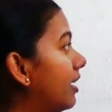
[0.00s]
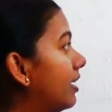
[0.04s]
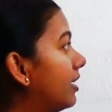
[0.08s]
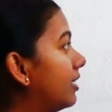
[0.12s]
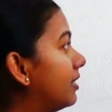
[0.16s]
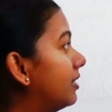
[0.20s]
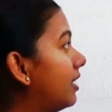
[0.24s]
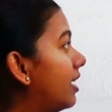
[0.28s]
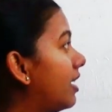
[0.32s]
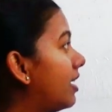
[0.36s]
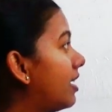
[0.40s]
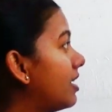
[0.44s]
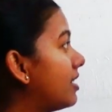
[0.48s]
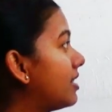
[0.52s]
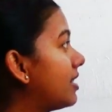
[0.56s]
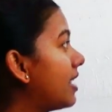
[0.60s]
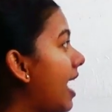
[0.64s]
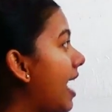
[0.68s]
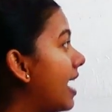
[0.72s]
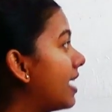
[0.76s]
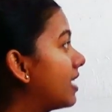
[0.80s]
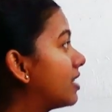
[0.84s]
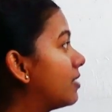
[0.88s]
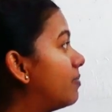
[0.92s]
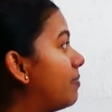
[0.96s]
There is
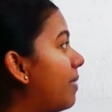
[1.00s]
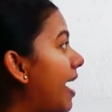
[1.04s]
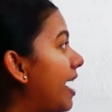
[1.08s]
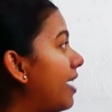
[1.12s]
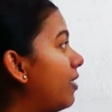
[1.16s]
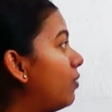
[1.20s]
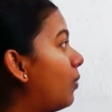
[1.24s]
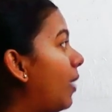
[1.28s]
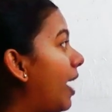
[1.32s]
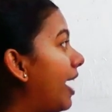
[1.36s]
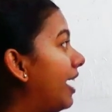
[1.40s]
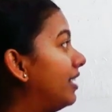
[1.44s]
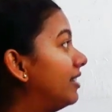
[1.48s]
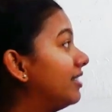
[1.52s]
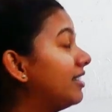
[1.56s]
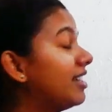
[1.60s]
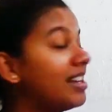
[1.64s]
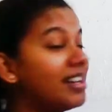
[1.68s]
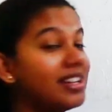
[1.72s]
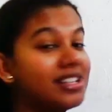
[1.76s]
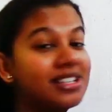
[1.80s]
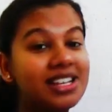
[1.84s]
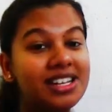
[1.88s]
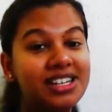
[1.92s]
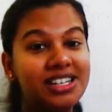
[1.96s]
x by y. There
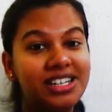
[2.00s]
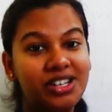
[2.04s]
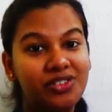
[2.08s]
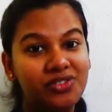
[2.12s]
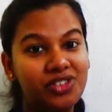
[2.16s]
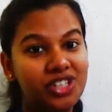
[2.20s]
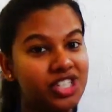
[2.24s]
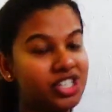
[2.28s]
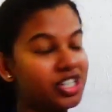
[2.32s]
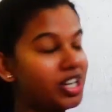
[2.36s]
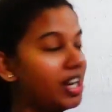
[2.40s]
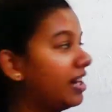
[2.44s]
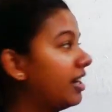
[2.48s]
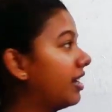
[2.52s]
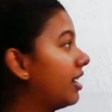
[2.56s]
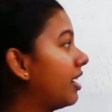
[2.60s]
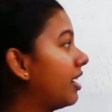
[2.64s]
is a division,